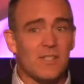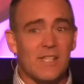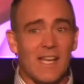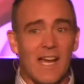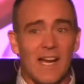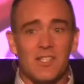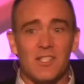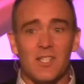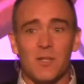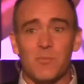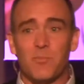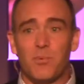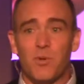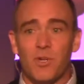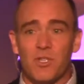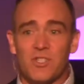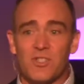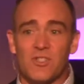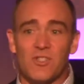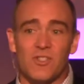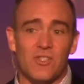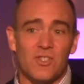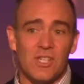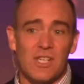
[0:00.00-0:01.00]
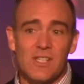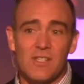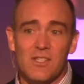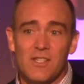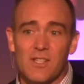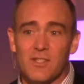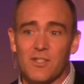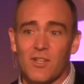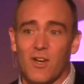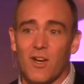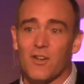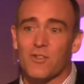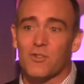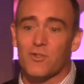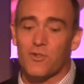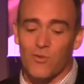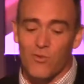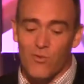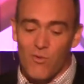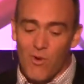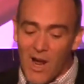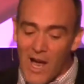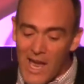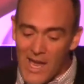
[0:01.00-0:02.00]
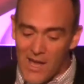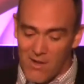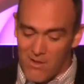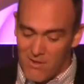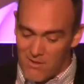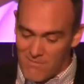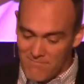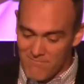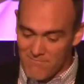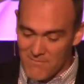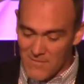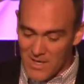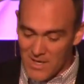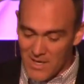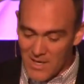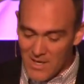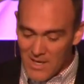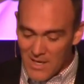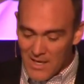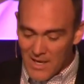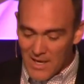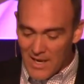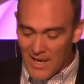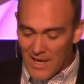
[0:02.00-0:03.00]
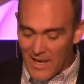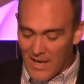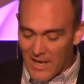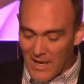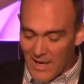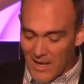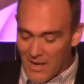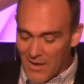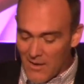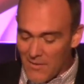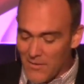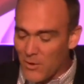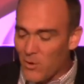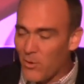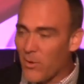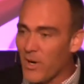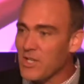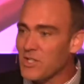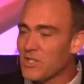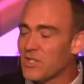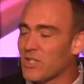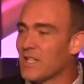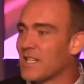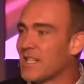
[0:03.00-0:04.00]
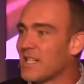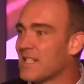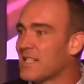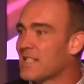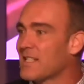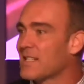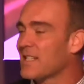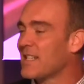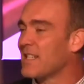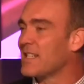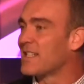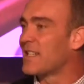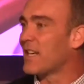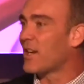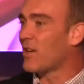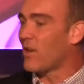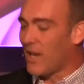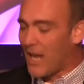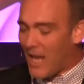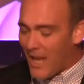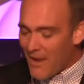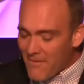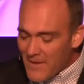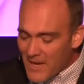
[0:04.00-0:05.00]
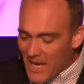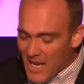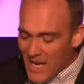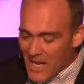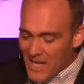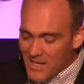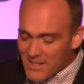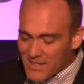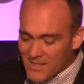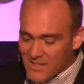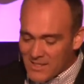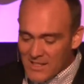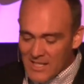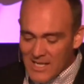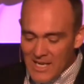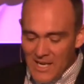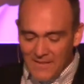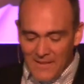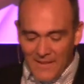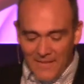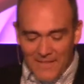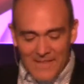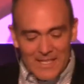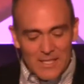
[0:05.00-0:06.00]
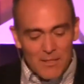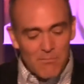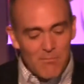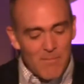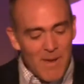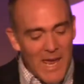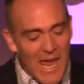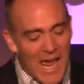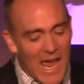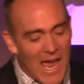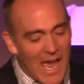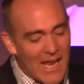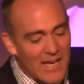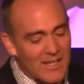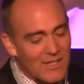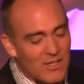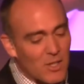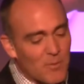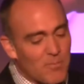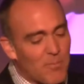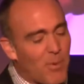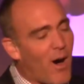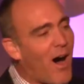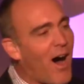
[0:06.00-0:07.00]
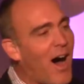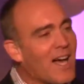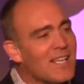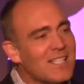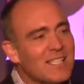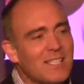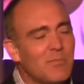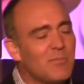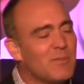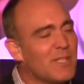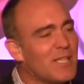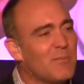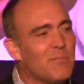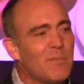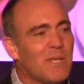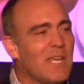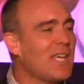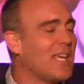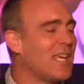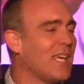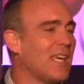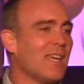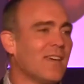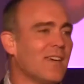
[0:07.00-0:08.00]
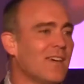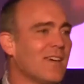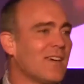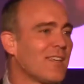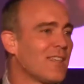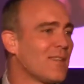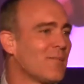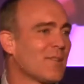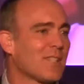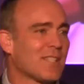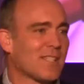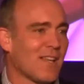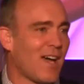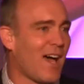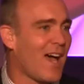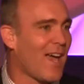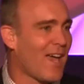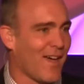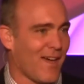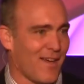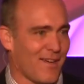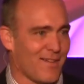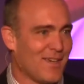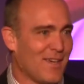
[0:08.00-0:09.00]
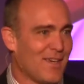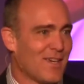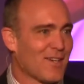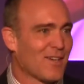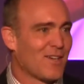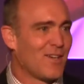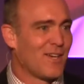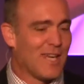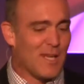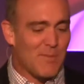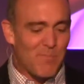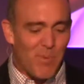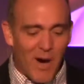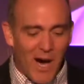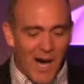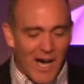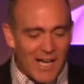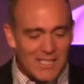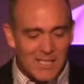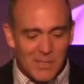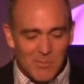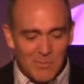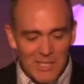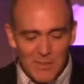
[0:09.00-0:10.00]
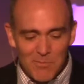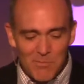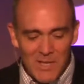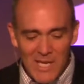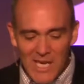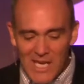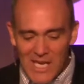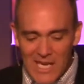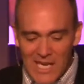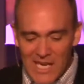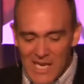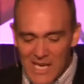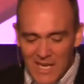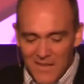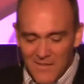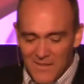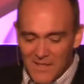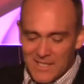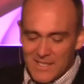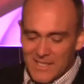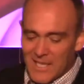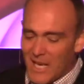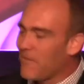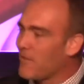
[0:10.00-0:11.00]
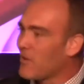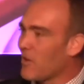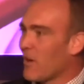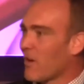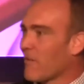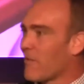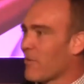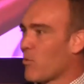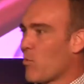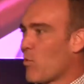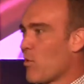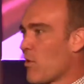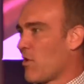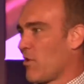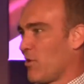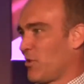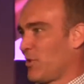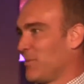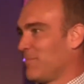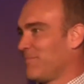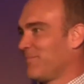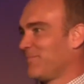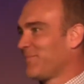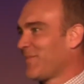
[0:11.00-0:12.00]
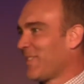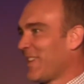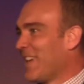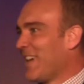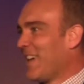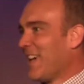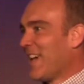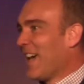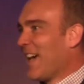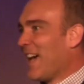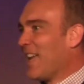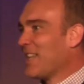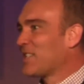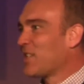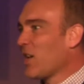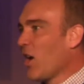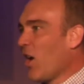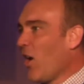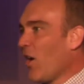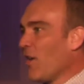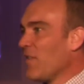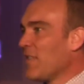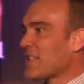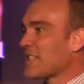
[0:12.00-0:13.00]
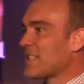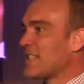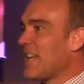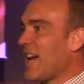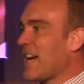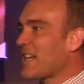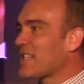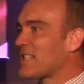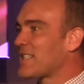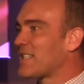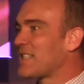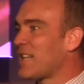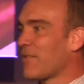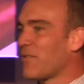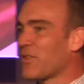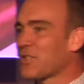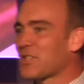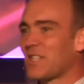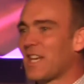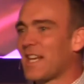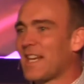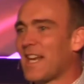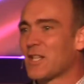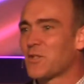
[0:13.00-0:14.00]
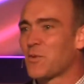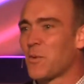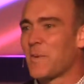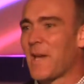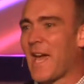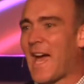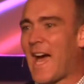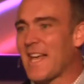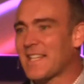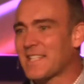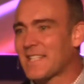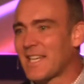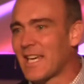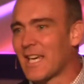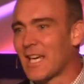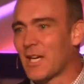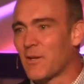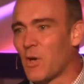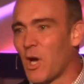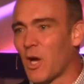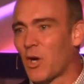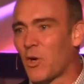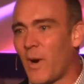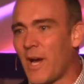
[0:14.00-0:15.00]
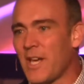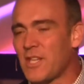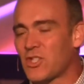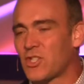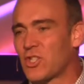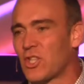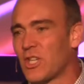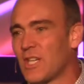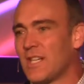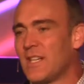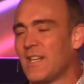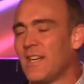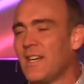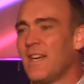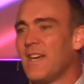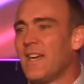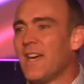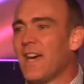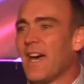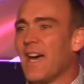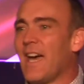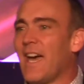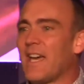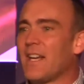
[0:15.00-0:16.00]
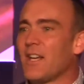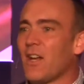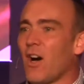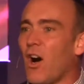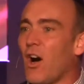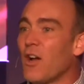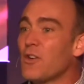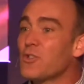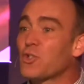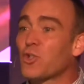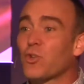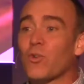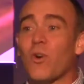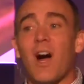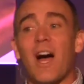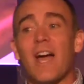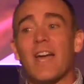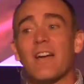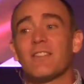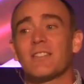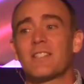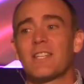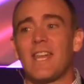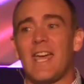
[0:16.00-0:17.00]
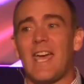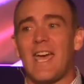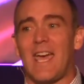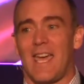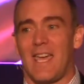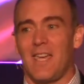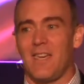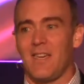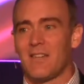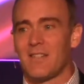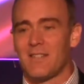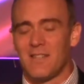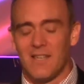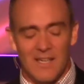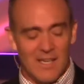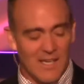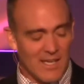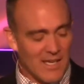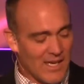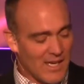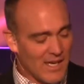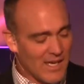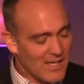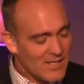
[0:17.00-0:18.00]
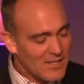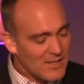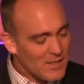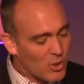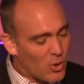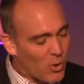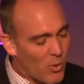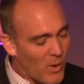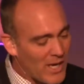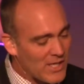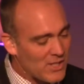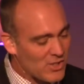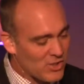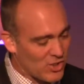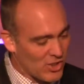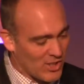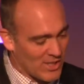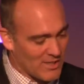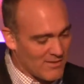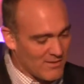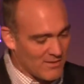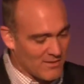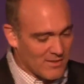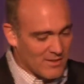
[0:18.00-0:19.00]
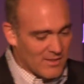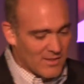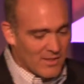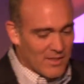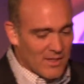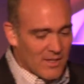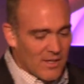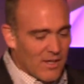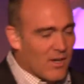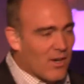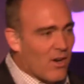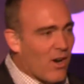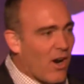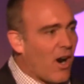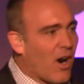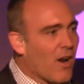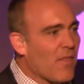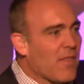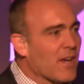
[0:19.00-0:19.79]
actually puts Jesus on trial. Uh, the question is Is there evidence that this man could possibly be the Messiah? Could he possibly be the Savior of the world? And so, in this next several Sundays, we'll be asking a, a question. And on trial today is the question Are the